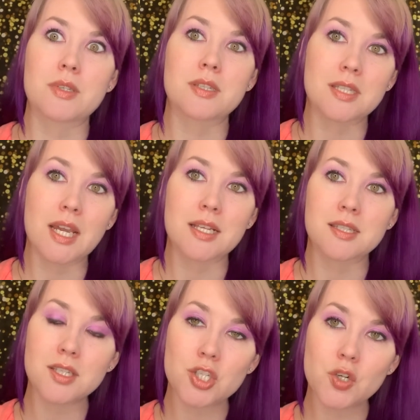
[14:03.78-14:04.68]
II's
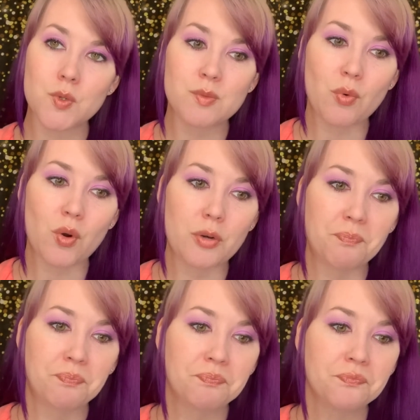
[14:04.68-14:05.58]
sister, was born.